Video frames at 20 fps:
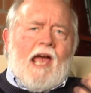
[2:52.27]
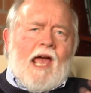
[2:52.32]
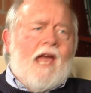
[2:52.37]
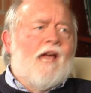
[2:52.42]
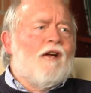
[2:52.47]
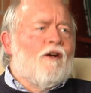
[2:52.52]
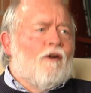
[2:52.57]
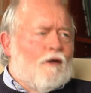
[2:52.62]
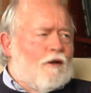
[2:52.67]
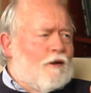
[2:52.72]

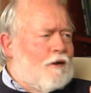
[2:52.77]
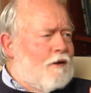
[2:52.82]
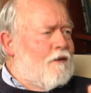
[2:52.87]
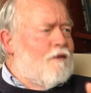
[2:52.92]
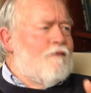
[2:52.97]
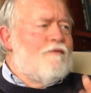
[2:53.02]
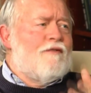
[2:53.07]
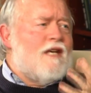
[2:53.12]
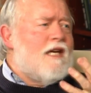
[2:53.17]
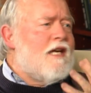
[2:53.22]
Hegel,
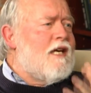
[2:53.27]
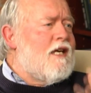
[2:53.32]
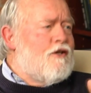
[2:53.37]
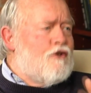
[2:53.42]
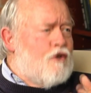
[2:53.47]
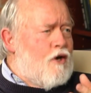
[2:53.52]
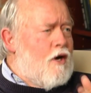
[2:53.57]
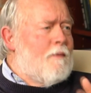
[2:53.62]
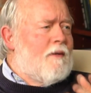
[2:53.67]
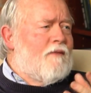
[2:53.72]
the
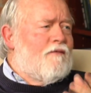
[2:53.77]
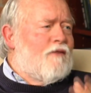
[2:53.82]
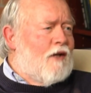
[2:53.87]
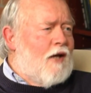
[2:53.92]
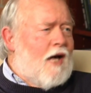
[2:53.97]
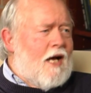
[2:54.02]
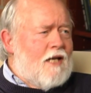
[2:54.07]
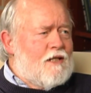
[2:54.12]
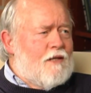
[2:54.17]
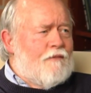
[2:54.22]
German
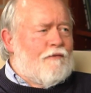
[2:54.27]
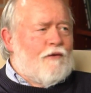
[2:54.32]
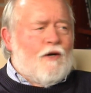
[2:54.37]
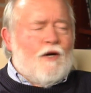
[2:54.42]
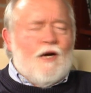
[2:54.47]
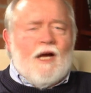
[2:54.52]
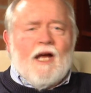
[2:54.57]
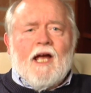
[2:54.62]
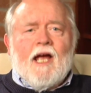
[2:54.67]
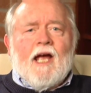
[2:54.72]

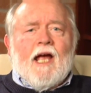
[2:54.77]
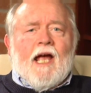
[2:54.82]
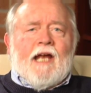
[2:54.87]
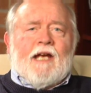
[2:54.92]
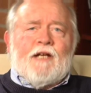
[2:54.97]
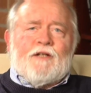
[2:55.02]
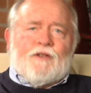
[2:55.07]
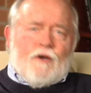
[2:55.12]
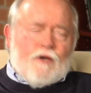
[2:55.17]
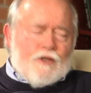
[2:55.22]
philosopher,
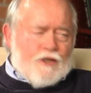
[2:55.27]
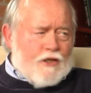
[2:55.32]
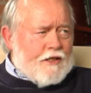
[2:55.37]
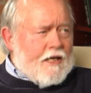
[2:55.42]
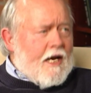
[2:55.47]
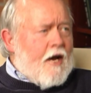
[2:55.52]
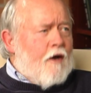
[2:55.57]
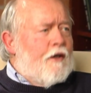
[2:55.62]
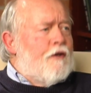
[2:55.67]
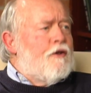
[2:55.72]
and he turns it
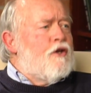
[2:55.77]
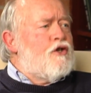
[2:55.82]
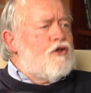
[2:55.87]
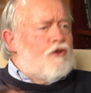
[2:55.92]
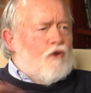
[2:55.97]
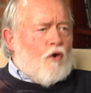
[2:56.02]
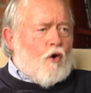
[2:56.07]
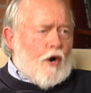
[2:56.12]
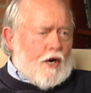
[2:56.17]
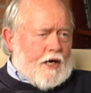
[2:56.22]
down. And the
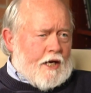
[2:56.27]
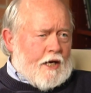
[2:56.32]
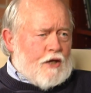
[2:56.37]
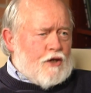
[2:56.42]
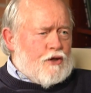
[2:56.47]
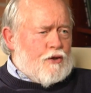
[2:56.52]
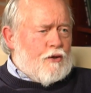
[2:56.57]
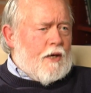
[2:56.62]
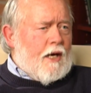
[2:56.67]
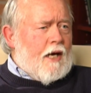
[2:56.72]
story
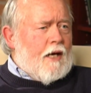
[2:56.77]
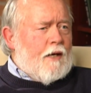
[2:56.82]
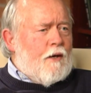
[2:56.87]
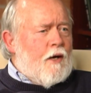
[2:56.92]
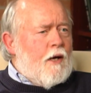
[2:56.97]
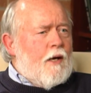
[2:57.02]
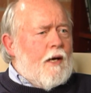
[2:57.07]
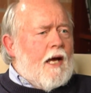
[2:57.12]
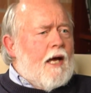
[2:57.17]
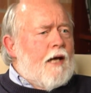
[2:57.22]
is, and,
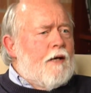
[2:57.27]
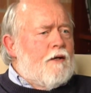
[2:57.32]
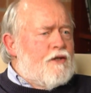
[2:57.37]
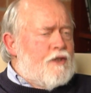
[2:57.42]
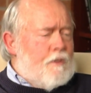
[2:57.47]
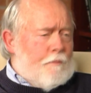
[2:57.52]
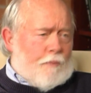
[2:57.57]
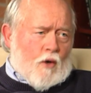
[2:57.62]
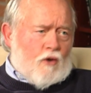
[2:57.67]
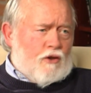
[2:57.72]
and
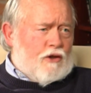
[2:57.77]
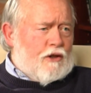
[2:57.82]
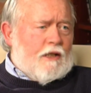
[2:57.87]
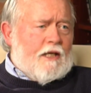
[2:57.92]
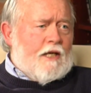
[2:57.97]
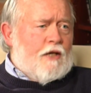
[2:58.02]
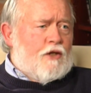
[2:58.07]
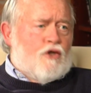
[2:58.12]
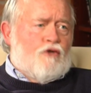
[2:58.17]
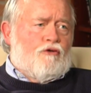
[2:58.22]

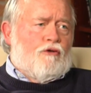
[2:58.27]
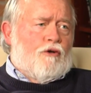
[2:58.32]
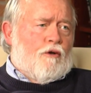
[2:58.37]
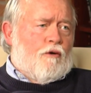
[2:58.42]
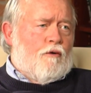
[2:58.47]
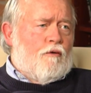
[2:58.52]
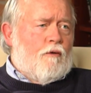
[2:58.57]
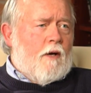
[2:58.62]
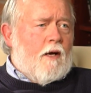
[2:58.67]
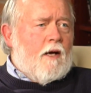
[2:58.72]
supposedly it's
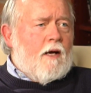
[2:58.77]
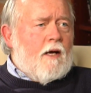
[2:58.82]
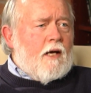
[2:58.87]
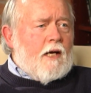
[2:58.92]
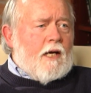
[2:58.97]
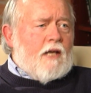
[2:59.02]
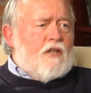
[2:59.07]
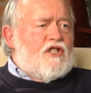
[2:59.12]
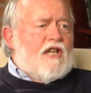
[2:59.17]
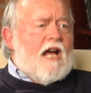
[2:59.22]
true,
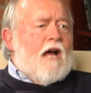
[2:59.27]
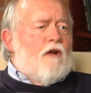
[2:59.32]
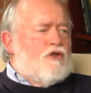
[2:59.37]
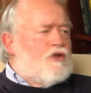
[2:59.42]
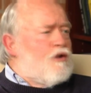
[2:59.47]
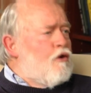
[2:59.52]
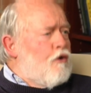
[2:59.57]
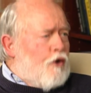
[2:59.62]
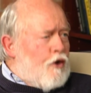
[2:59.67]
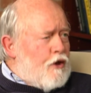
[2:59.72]
it sounds
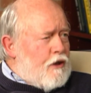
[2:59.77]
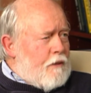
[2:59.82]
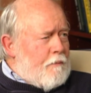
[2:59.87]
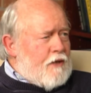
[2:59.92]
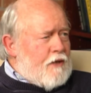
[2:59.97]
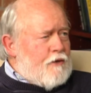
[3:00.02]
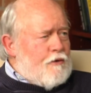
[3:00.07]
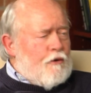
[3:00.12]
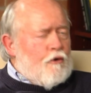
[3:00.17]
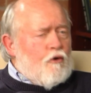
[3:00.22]
too good
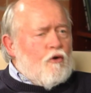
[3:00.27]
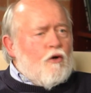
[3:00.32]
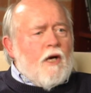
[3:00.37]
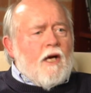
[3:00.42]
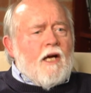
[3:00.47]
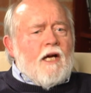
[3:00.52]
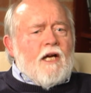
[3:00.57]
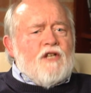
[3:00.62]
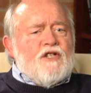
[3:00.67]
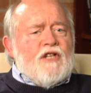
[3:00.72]
true,
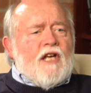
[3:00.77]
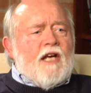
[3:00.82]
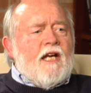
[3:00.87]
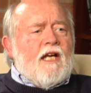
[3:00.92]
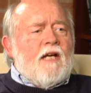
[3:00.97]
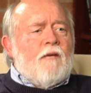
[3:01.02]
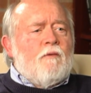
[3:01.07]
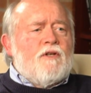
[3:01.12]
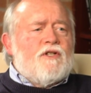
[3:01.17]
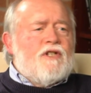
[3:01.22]
is that
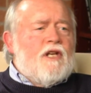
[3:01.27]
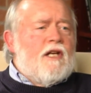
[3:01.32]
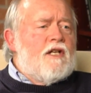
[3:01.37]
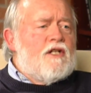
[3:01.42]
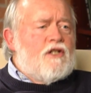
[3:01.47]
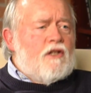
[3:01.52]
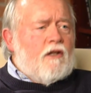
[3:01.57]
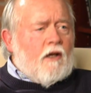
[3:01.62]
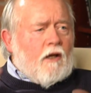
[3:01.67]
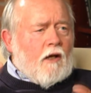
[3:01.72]
he was in
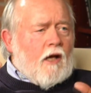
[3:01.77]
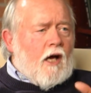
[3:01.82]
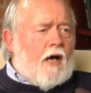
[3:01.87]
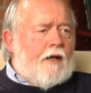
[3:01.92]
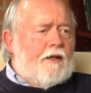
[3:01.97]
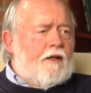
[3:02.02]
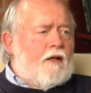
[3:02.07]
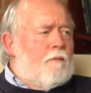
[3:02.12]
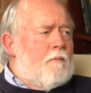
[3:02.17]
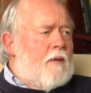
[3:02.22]
his little
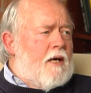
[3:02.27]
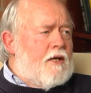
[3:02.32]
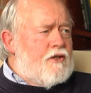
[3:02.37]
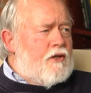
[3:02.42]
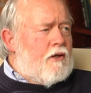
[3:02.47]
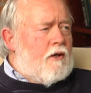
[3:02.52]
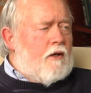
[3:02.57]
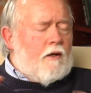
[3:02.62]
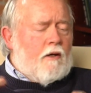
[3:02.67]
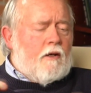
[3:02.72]
hut in
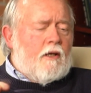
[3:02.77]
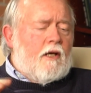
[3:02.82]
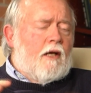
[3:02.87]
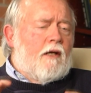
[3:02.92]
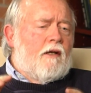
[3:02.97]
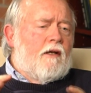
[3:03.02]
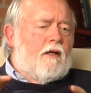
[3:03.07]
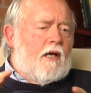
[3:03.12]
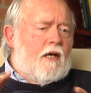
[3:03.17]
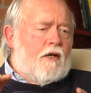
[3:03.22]
Mess uh,
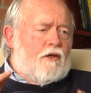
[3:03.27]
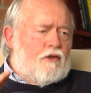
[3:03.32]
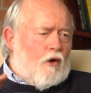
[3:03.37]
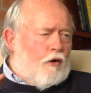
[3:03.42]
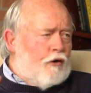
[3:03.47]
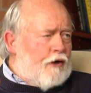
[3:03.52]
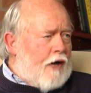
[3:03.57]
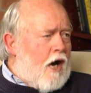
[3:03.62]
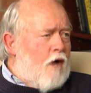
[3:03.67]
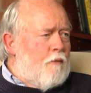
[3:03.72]
in in
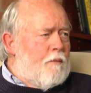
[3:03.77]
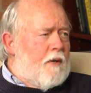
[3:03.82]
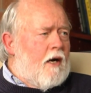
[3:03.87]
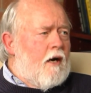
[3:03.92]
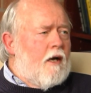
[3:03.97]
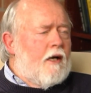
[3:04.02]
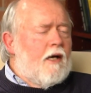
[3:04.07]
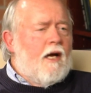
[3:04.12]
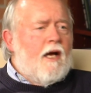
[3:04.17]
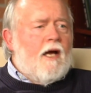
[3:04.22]

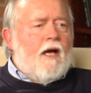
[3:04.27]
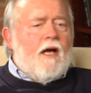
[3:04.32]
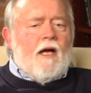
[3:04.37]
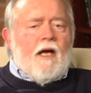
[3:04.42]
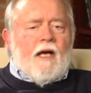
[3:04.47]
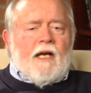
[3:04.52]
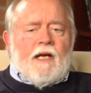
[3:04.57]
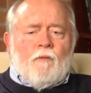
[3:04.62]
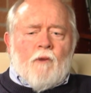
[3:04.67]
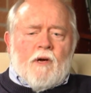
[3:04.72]
Todtnauberg,
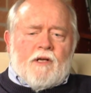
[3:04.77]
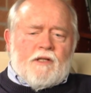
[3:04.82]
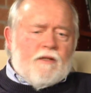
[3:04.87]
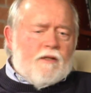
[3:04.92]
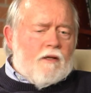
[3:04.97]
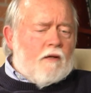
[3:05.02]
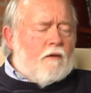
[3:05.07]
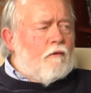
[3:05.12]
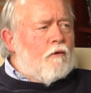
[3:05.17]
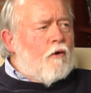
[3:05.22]
and he went
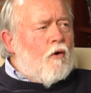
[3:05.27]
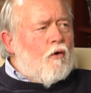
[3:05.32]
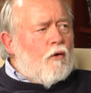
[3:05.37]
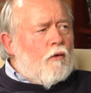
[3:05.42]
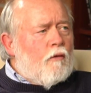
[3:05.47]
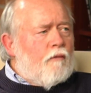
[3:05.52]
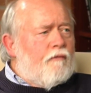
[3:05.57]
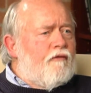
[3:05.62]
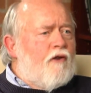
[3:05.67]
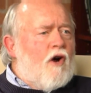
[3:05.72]
to the
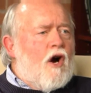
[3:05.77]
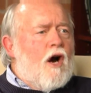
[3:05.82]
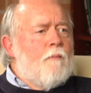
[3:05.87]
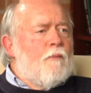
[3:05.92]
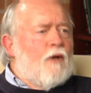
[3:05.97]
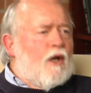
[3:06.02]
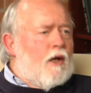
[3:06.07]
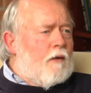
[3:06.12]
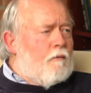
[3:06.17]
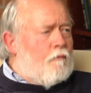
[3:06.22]
local
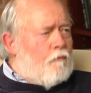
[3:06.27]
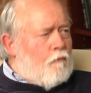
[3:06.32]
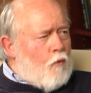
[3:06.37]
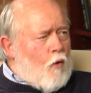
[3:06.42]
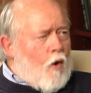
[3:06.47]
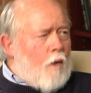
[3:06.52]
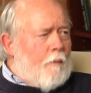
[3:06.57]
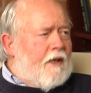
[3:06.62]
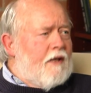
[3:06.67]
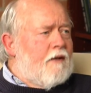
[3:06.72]
farm
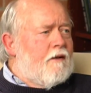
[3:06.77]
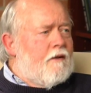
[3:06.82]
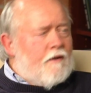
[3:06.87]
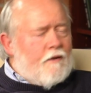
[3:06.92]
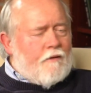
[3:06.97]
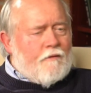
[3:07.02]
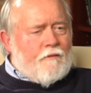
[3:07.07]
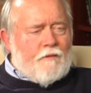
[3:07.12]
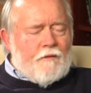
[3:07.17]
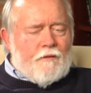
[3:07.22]
woman,
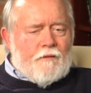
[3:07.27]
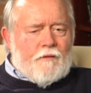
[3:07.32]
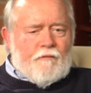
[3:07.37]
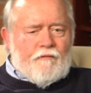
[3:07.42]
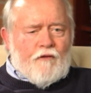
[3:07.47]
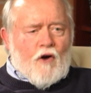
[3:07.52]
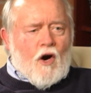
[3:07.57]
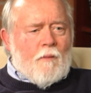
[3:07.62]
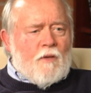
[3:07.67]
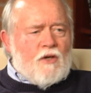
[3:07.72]
the, the, the
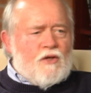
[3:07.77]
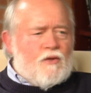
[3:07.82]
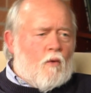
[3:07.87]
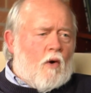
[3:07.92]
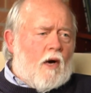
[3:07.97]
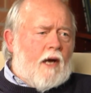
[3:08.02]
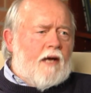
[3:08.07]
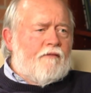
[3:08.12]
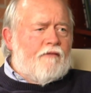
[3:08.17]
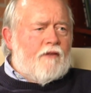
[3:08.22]
farmer's
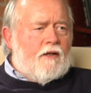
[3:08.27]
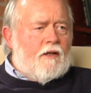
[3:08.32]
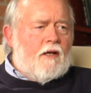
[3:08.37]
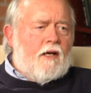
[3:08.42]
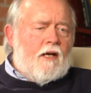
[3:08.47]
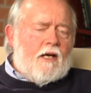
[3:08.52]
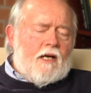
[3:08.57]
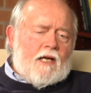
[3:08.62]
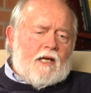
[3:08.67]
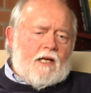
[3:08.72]
wife, and
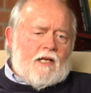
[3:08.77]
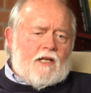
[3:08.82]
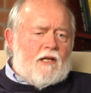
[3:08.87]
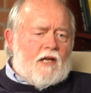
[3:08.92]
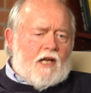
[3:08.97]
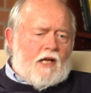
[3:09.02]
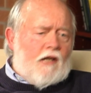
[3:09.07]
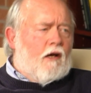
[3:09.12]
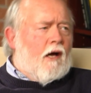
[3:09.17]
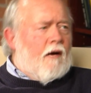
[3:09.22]
he,
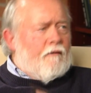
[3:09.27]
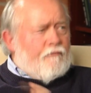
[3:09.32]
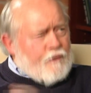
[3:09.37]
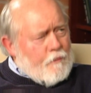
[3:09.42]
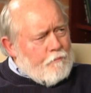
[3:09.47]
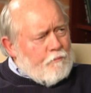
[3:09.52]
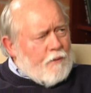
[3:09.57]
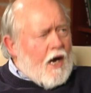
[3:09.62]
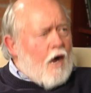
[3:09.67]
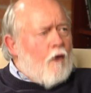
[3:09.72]
he loved
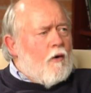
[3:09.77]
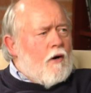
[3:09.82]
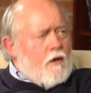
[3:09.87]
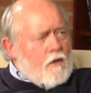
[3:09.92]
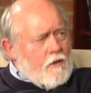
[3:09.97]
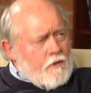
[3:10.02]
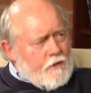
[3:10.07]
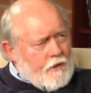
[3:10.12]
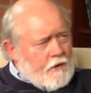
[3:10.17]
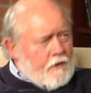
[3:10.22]
the
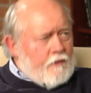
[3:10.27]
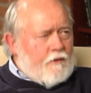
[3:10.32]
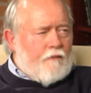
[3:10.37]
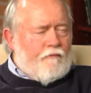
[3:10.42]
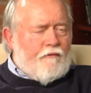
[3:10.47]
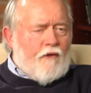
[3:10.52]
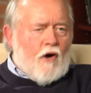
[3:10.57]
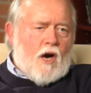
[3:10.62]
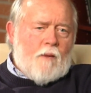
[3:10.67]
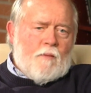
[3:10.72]
Bauer, the
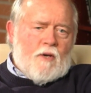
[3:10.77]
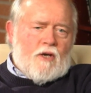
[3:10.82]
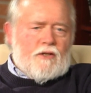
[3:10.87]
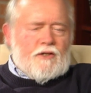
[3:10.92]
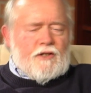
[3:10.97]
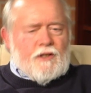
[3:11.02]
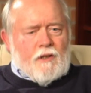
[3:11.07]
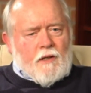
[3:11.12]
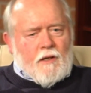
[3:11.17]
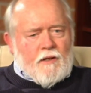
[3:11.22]

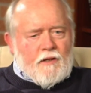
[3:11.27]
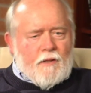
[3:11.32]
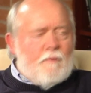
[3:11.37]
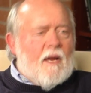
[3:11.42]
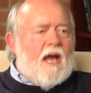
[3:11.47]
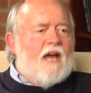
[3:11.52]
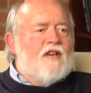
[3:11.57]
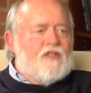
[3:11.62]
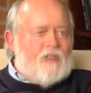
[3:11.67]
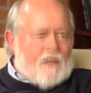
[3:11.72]
farmers, the
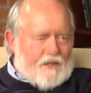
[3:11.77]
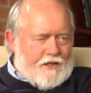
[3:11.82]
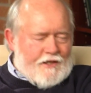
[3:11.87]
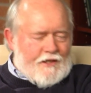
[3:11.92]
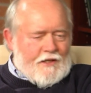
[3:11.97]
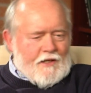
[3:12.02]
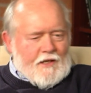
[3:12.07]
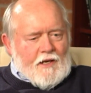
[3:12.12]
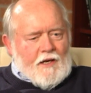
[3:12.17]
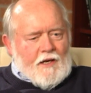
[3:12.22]

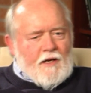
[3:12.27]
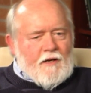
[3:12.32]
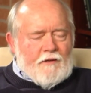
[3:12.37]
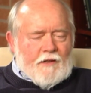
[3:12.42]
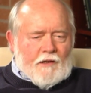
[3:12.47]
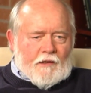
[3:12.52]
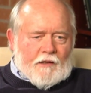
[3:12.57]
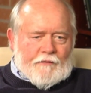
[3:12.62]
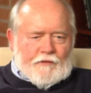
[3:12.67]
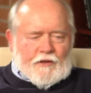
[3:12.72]
peasants
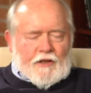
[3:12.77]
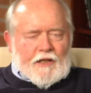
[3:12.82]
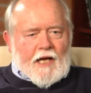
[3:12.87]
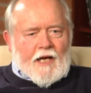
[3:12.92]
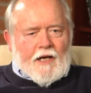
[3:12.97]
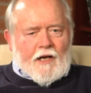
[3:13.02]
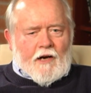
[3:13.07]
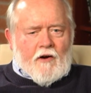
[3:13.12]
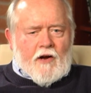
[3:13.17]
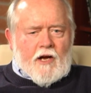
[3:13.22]
that lived in
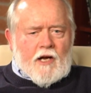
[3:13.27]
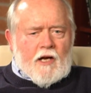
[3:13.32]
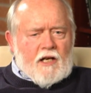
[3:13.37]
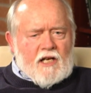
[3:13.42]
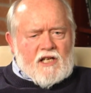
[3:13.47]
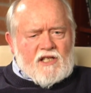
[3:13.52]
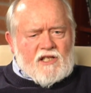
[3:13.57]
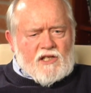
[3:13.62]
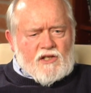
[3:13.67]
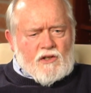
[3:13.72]
that area. And
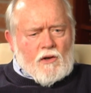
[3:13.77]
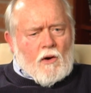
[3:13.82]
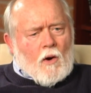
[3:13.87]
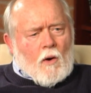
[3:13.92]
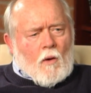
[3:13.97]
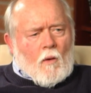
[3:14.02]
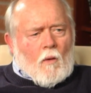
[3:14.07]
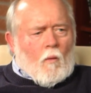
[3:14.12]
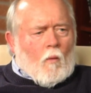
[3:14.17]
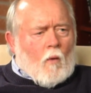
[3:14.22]
he says,
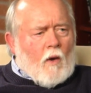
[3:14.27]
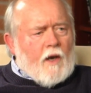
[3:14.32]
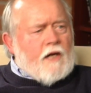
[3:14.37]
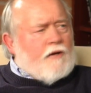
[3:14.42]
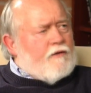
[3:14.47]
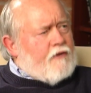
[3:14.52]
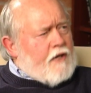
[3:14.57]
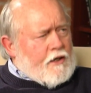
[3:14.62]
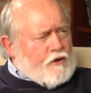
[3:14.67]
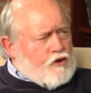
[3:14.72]
What do
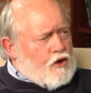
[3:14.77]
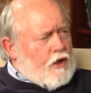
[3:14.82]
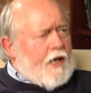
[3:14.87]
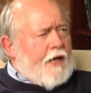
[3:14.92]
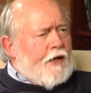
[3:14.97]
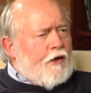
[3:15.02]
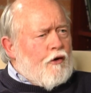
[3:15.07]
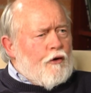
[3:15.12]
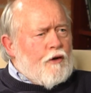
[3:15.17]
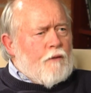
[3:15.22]
you think? Should
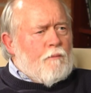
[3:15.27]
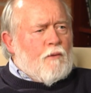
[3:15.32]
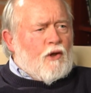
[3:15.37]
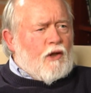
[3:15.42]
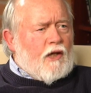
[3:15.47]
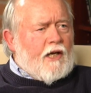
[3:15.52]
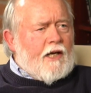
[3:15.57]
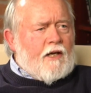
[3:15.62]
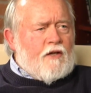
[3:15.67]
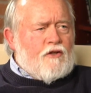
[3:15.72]
I go to
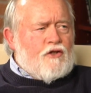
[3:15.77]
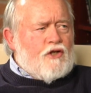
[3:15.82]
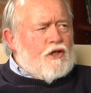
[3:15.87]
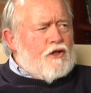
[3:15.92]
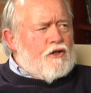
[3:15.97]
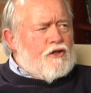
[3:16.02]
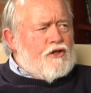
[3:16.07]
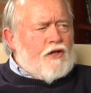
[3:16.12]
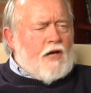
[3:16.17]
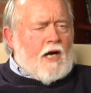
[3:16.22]
Berlin? And she
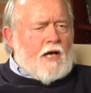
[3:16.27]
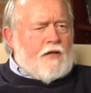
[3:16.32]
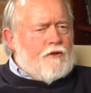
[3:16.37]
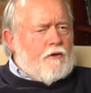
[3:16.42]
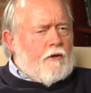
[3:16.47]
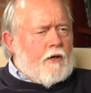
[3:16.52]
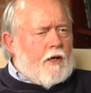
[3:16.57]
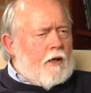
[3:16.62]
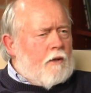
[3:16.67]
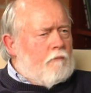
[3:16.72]
just nods
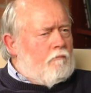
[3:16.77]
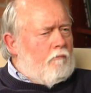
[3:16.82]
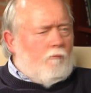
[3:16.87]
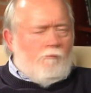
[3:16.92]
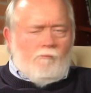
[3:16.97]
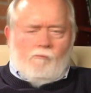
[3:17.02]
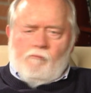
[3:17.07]
her head.